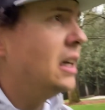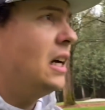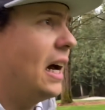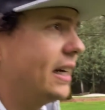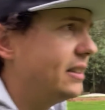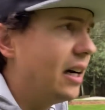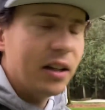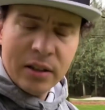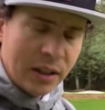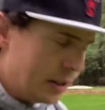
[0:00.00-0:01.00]
I could
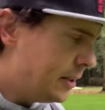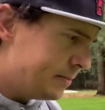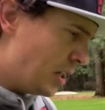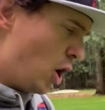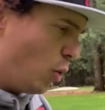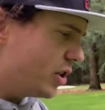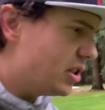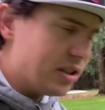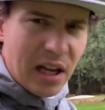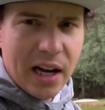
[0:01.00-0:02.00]
tell wasn't
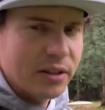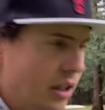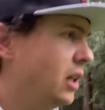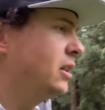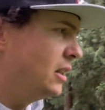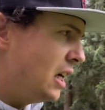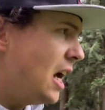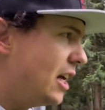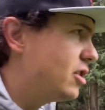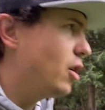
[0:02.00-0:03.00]
as dialed.
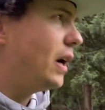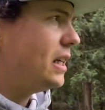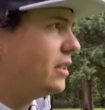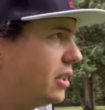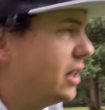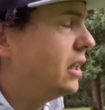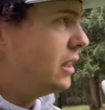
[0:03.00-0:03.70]
And so I need to,